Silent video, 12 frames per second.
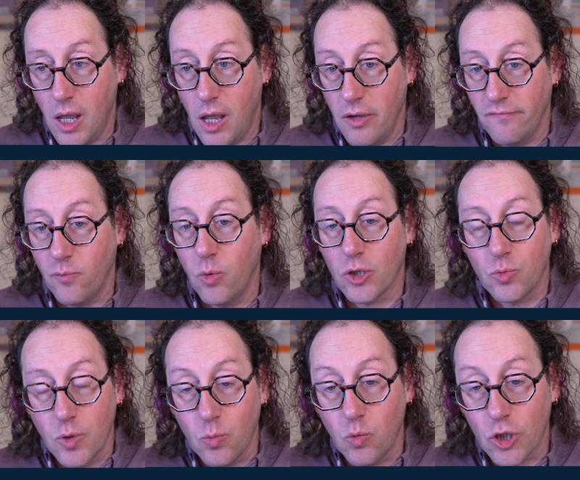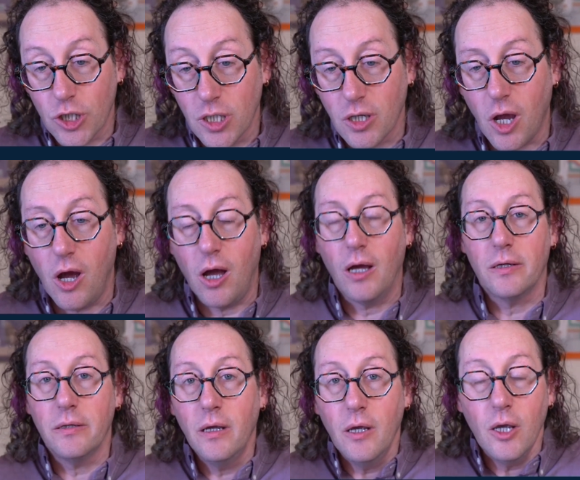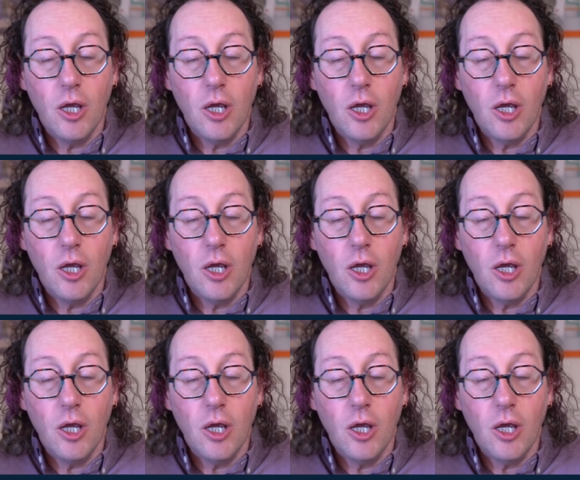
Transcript: what are we working on,